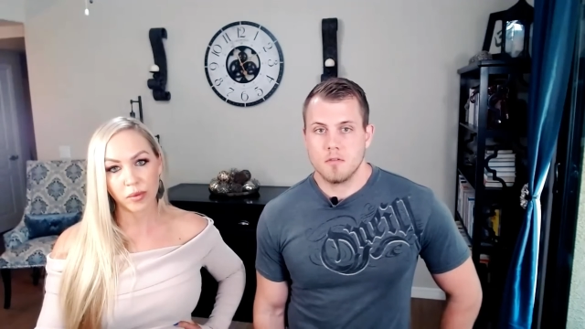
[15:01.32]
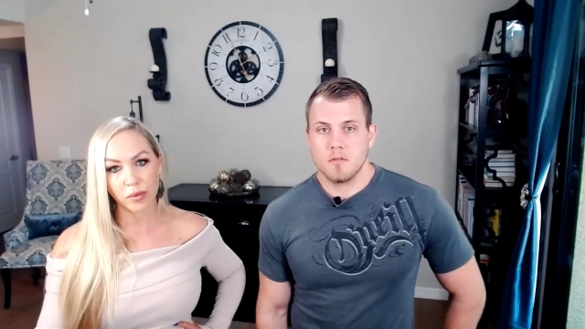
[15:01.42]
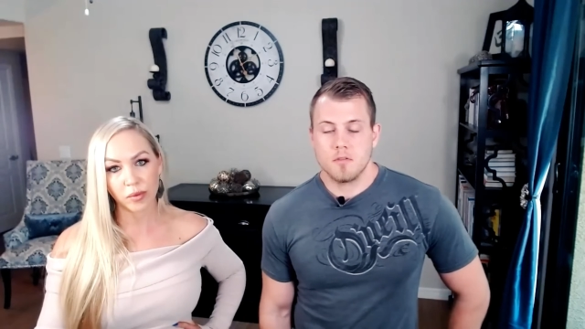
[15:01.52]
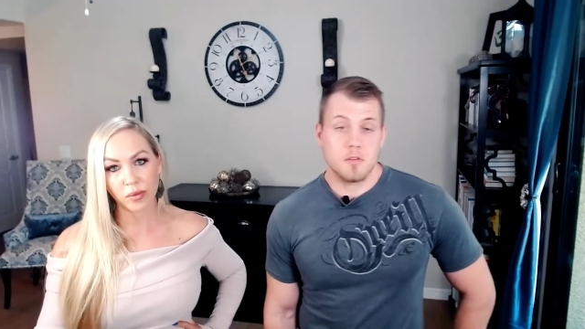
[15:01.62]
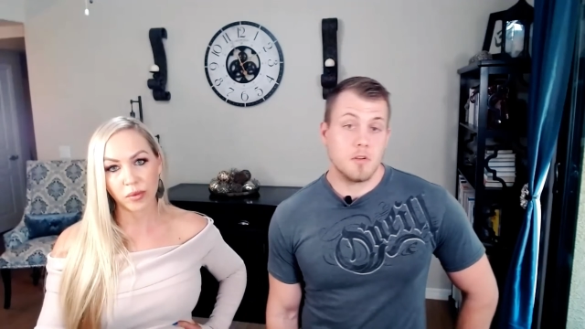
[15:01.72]

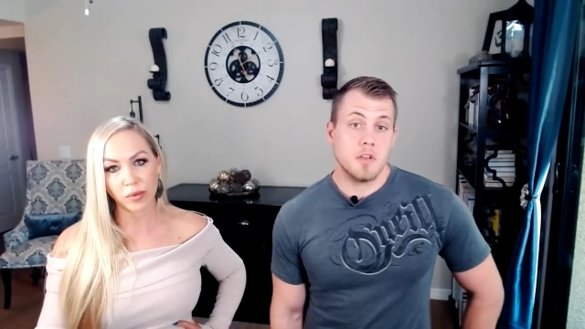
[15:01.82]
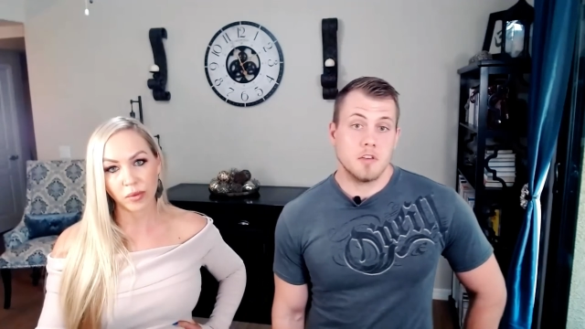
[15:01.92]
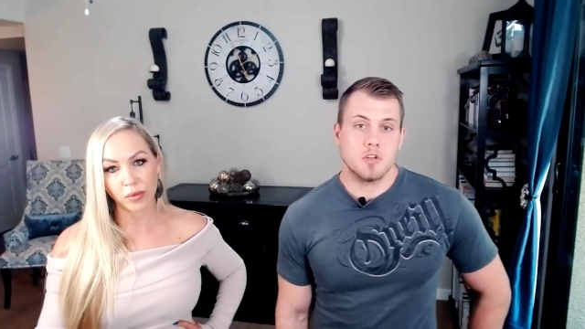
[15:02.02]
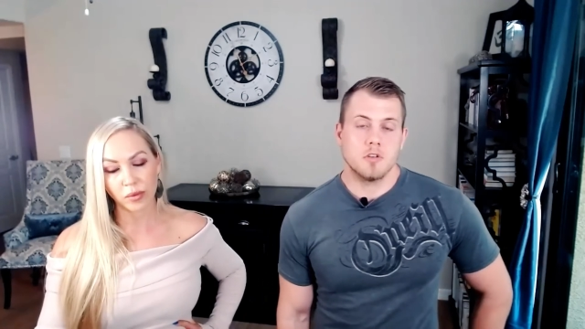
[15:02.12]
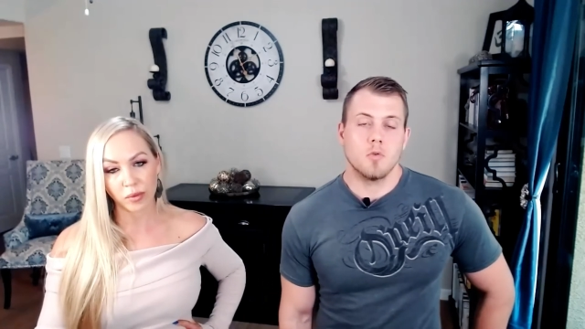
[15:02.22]

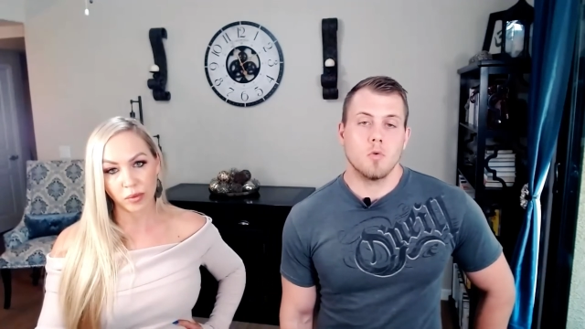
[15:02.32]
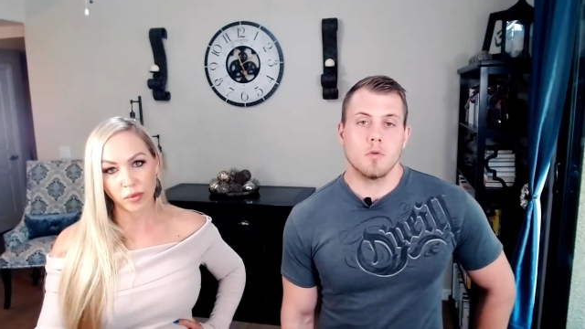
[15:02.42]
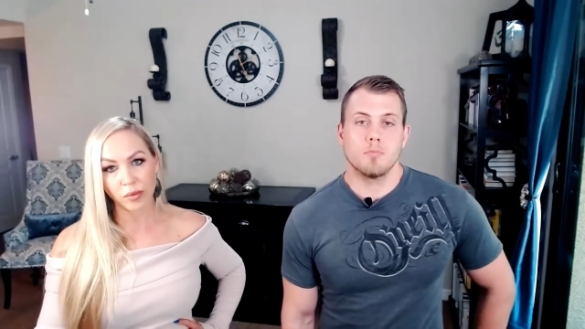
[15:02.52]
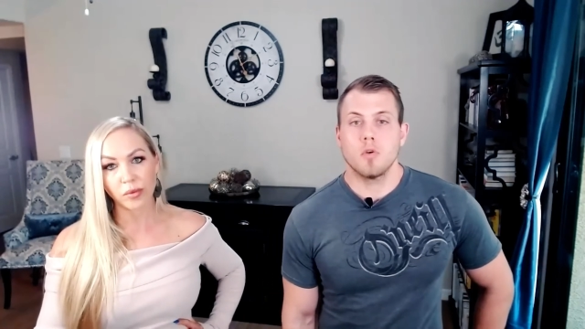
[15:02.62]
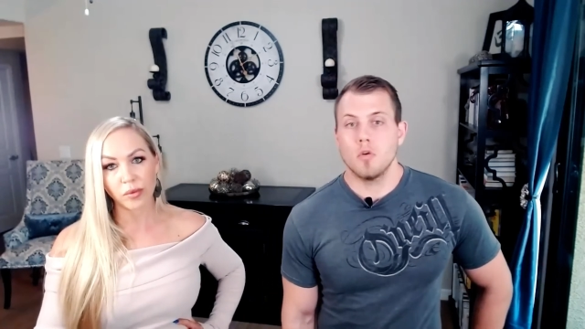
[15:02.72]
Speaker 1: starvation
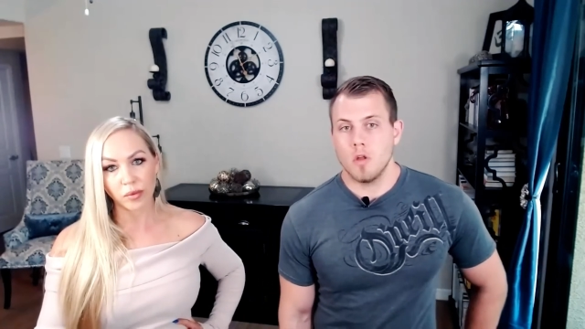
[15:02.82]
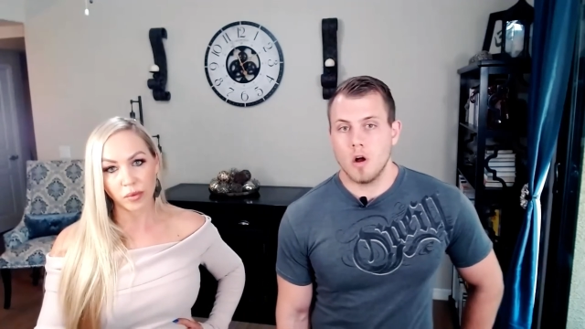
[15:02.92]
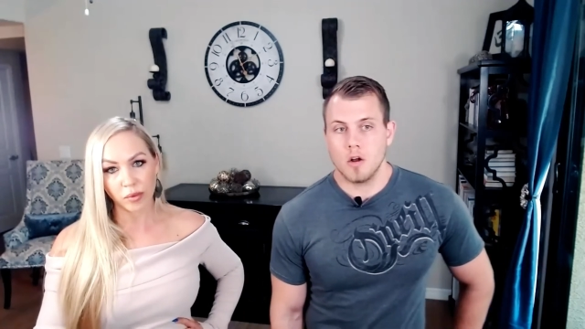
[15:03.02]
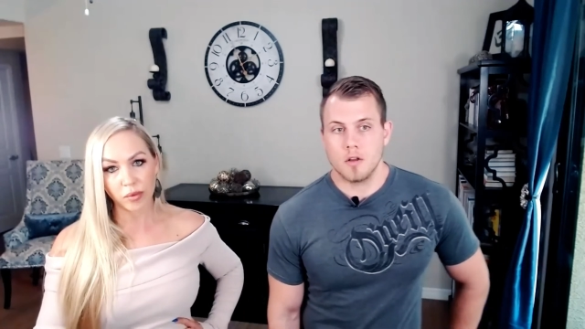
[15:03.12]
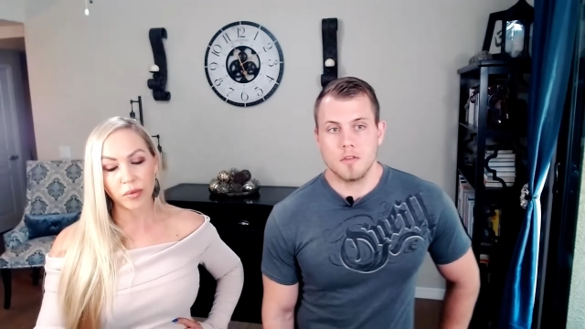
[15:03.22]
or
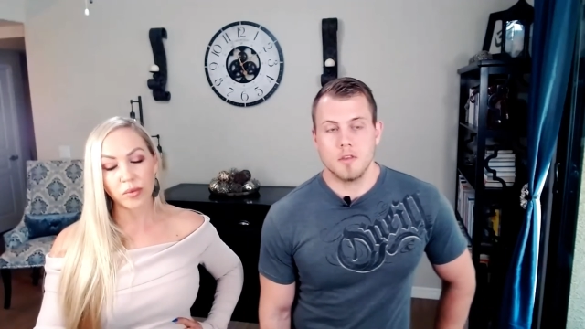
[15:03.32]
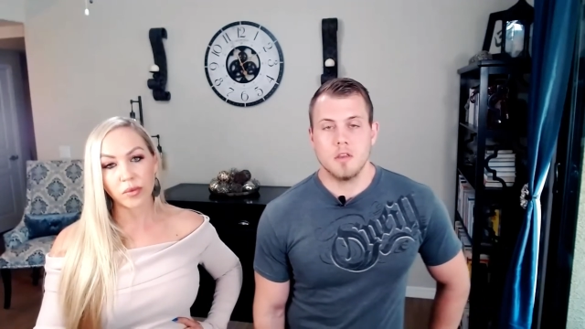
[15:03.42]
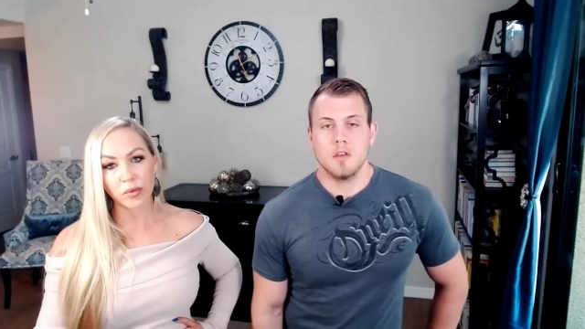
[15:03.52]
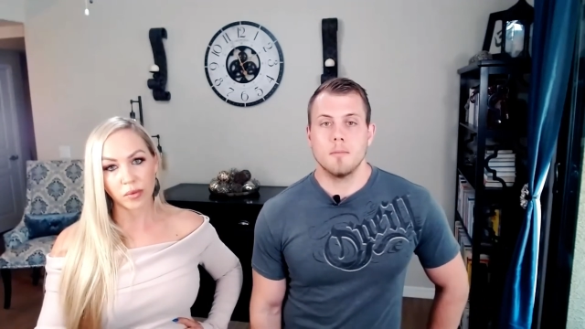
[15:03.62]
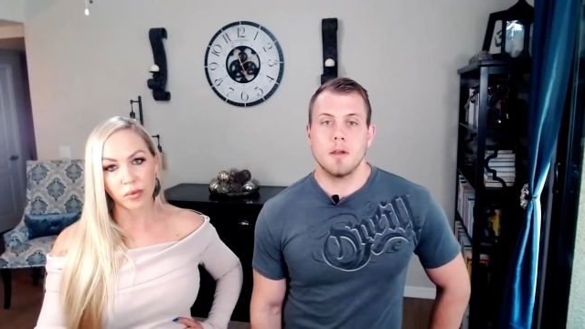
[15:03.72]
prolong
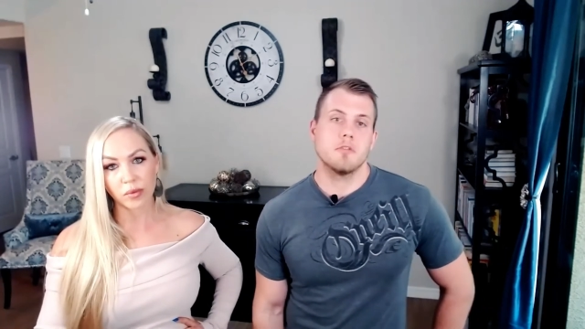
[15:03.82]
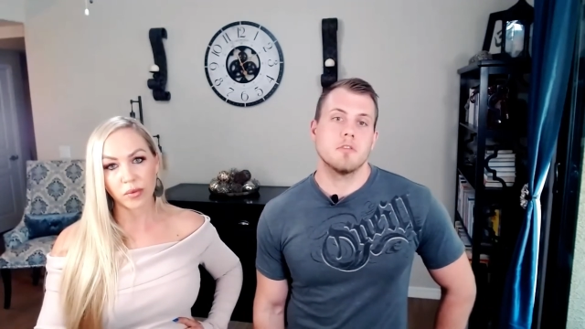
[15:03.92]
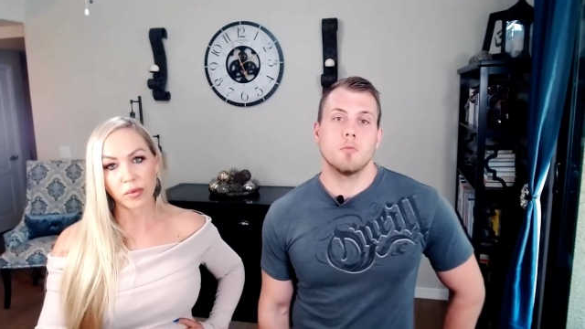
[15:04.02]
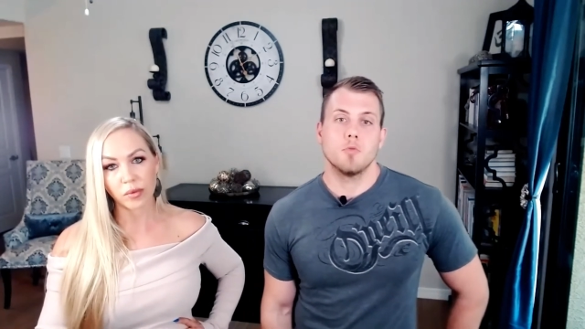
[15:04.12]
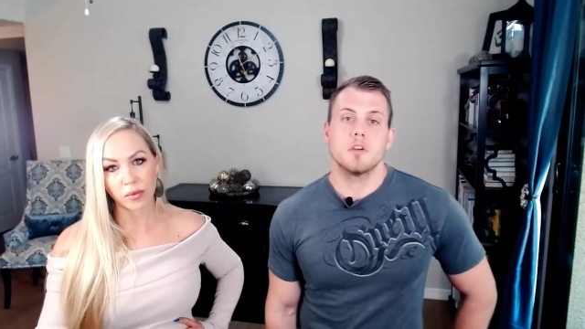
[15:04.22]
the amount of
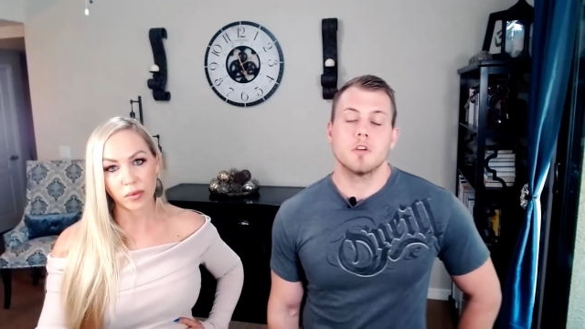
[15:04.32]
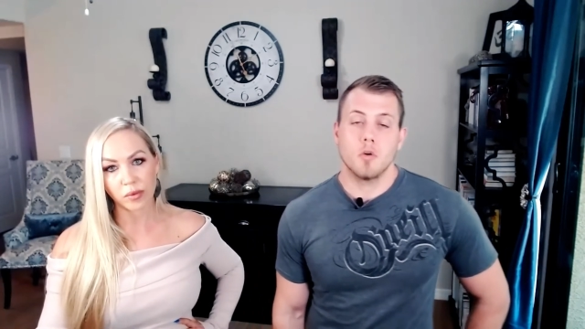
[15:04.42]
time we could go